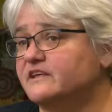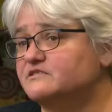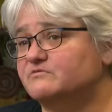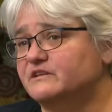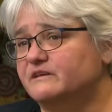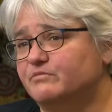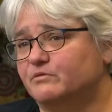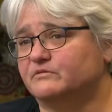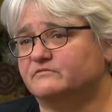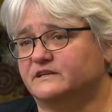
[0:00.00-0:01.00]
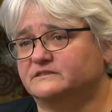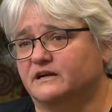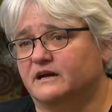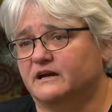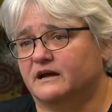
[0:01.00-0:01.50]
that's a really important
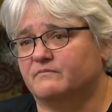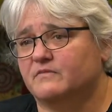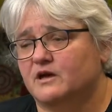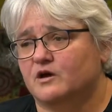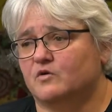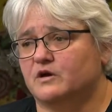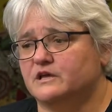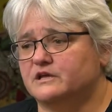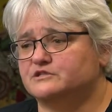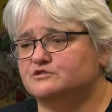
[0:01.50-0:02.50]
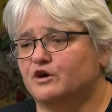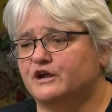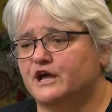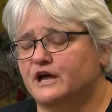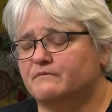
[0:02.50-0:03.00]
factor. It's
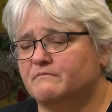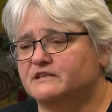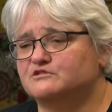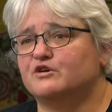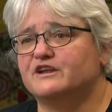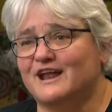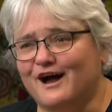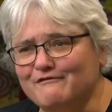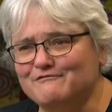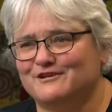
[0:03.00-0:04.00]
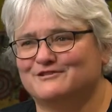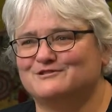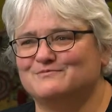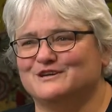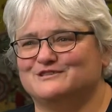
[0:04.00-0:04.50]
not enough
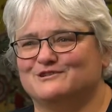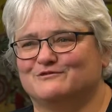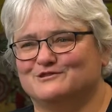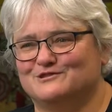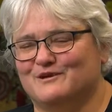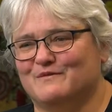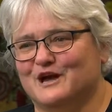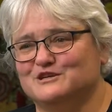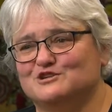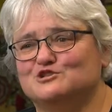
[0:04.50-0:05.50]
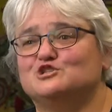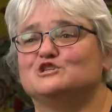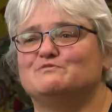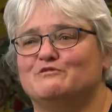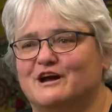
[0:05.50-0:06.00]
to meet self-determination to
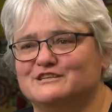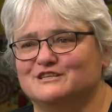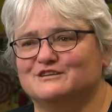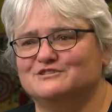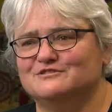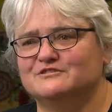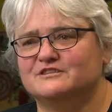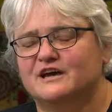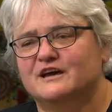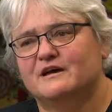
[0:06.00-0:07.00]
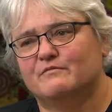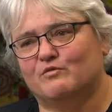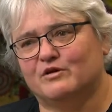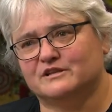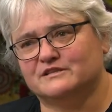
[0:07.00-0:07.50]
just be raising issues, but
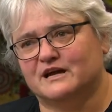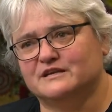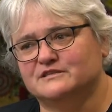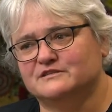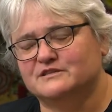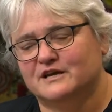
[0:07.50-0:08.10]
what it does is